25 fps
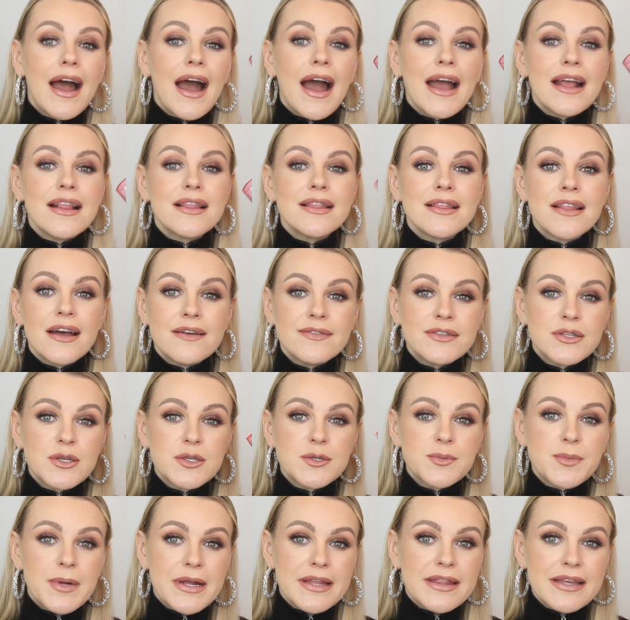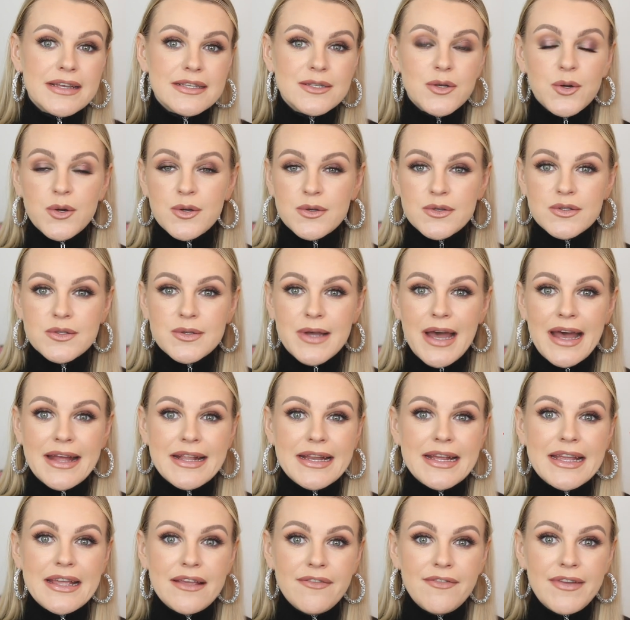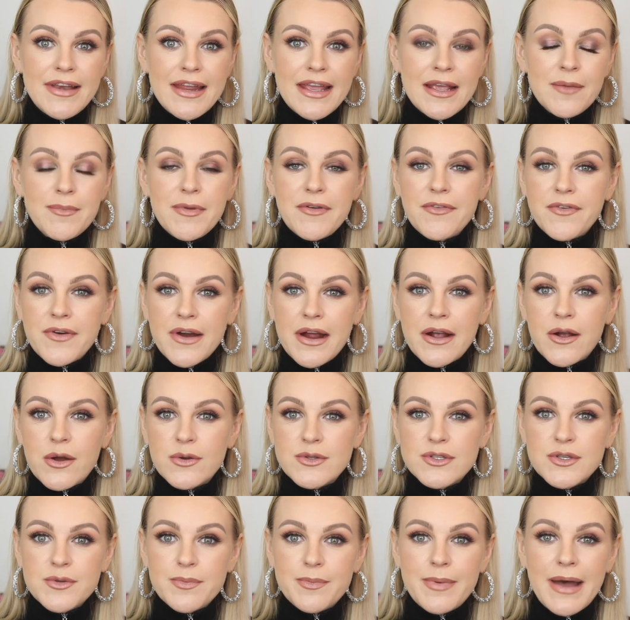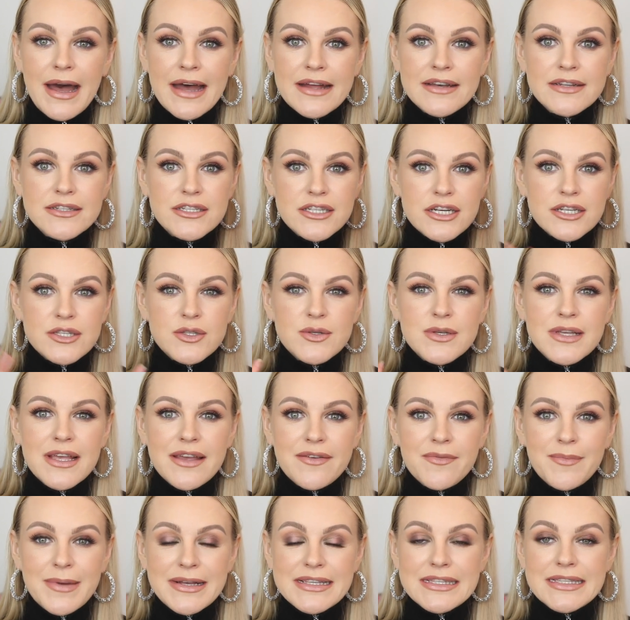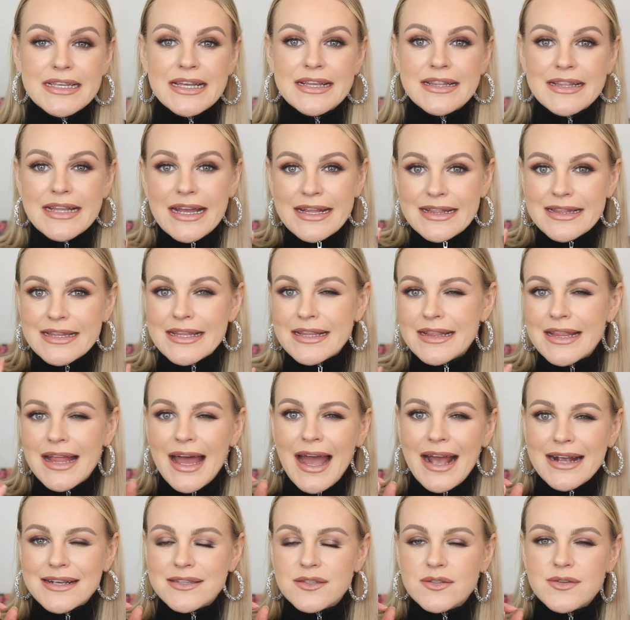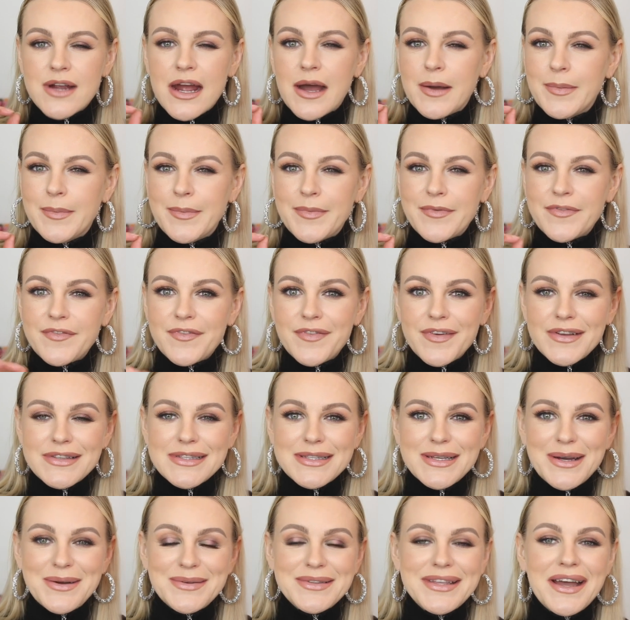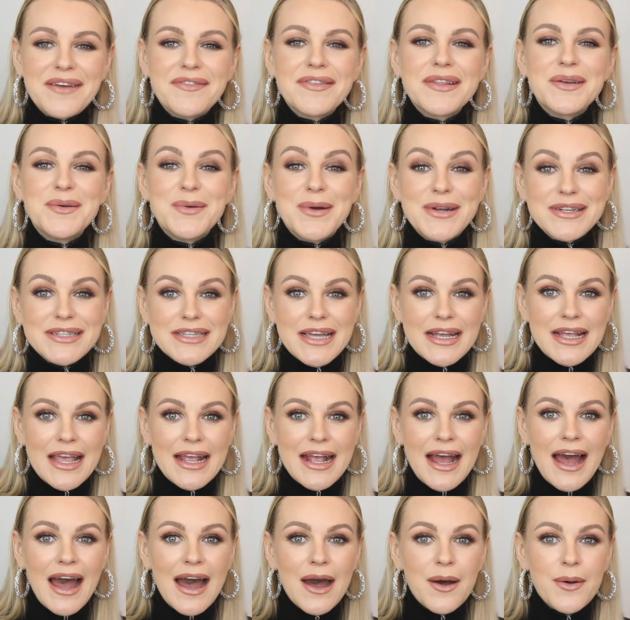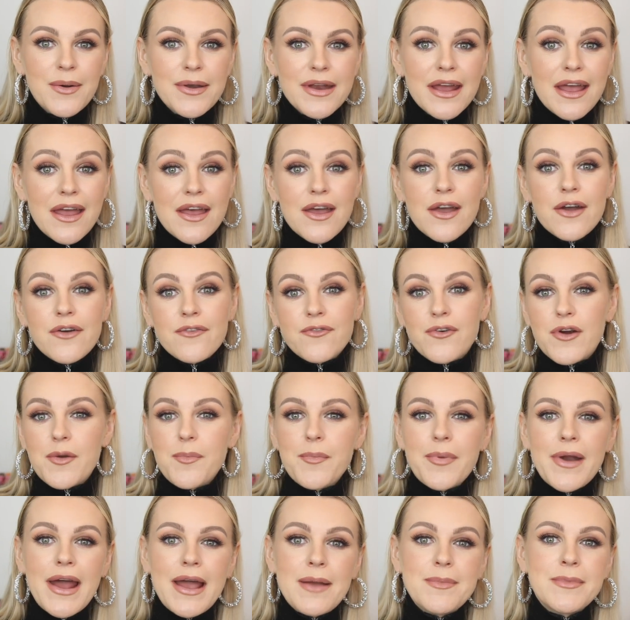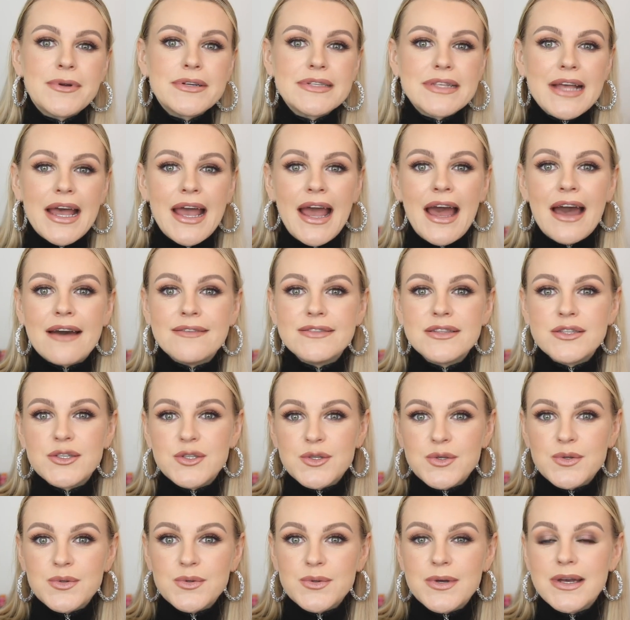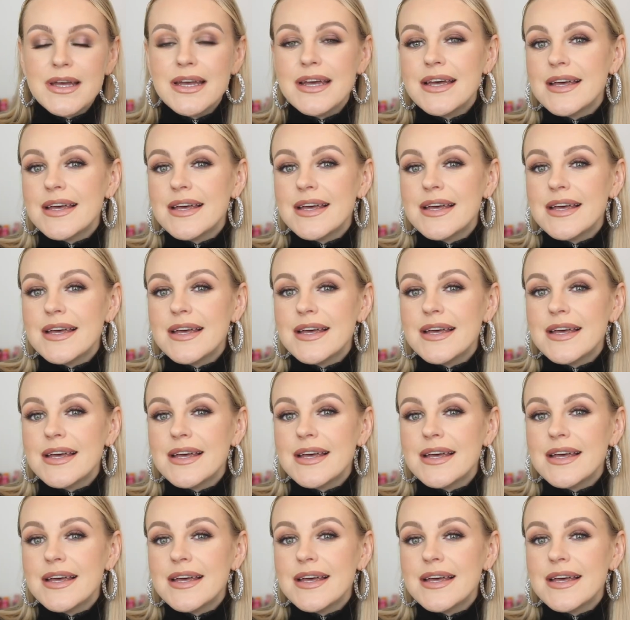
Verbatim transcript: I love to spray this also at evening before I go to bed, just to give my skin that little extra oomph. So definitely worth checking out. For primers, I have two.